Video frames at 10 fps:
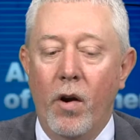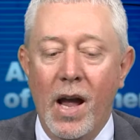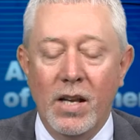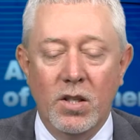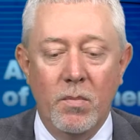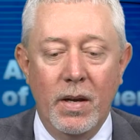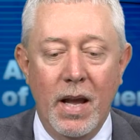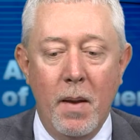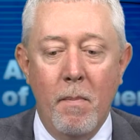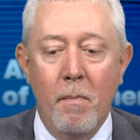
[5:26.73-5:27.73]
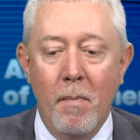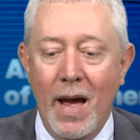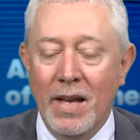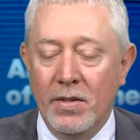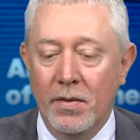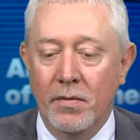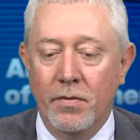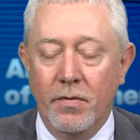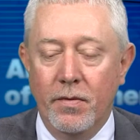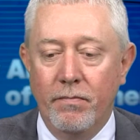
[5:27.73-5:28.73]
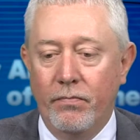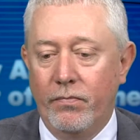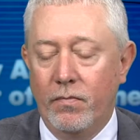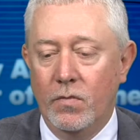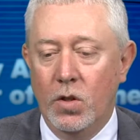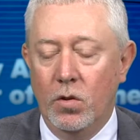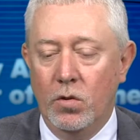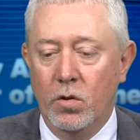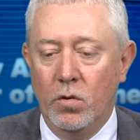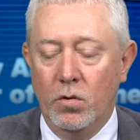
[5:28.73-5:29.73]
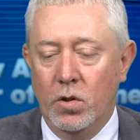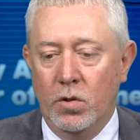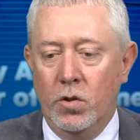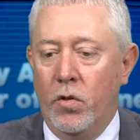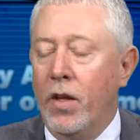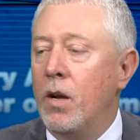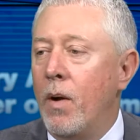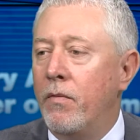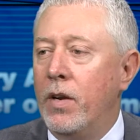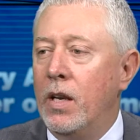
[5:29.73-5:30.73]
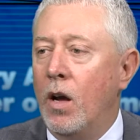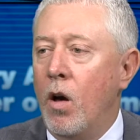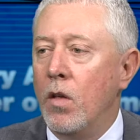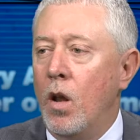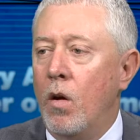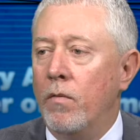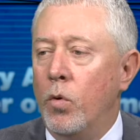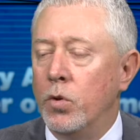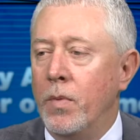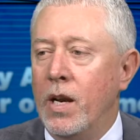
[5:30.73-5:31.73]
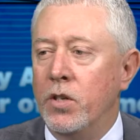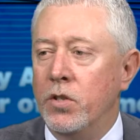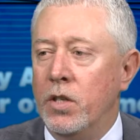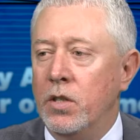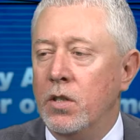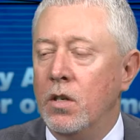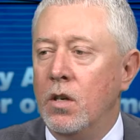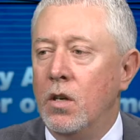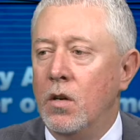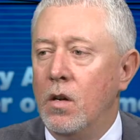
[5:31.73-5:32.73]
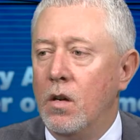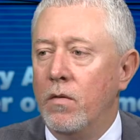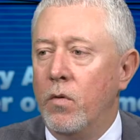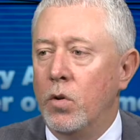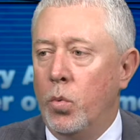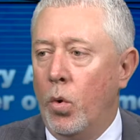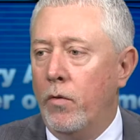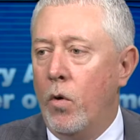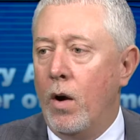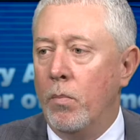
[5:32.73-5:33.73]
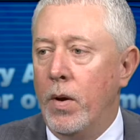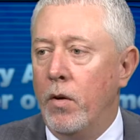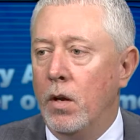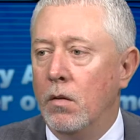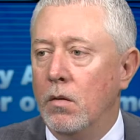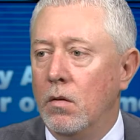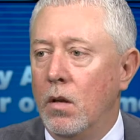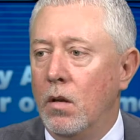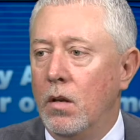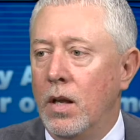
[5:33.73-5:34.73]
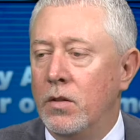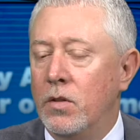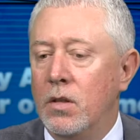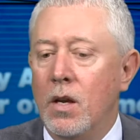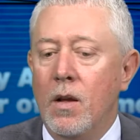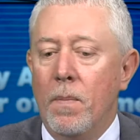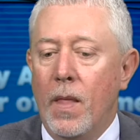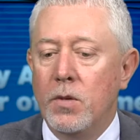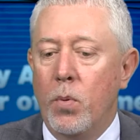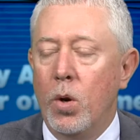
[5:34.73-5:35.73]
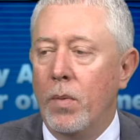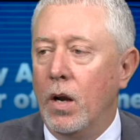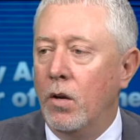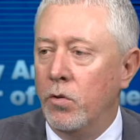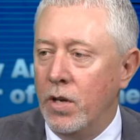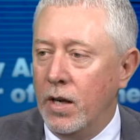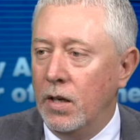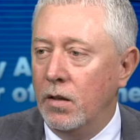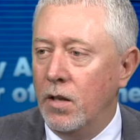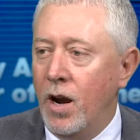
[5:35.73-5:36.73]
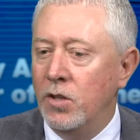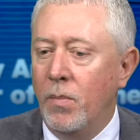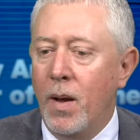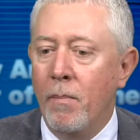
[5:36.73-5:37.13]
there has to be a massive, to think about feeding all the law enforcement agencies for a 24-hour period. So mm-hmm. That's a pretty big undertaking. There has to be a